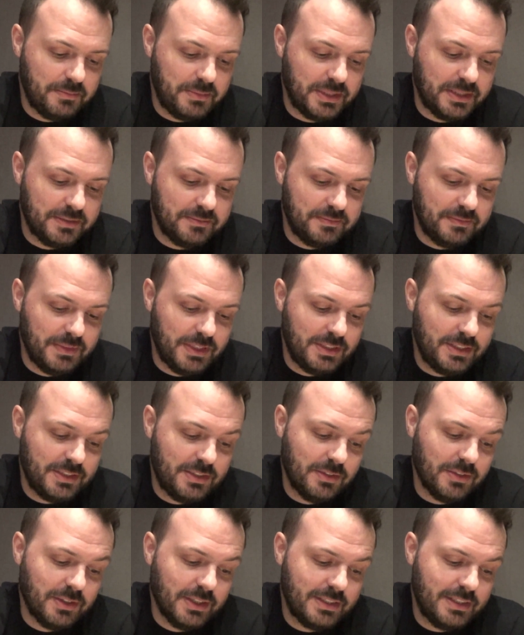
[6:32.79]
but I just
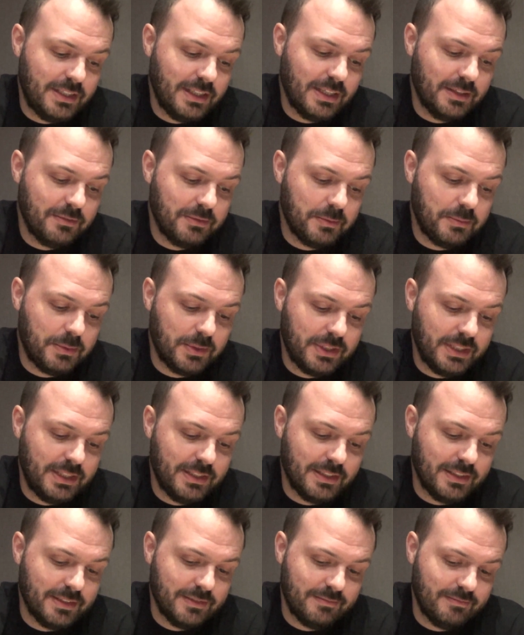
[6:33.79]
thought I'd tell everybody
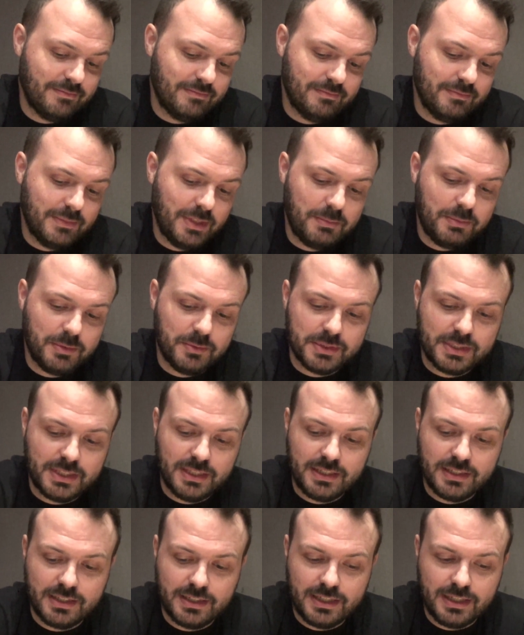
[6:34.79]
that maybe was
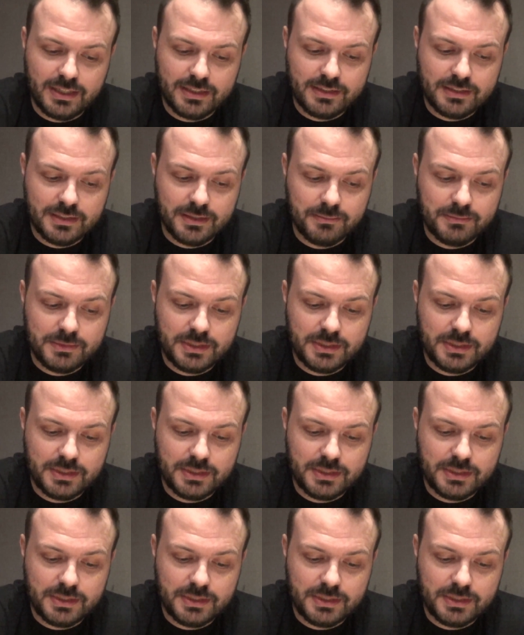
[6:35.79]
thinking of getting some,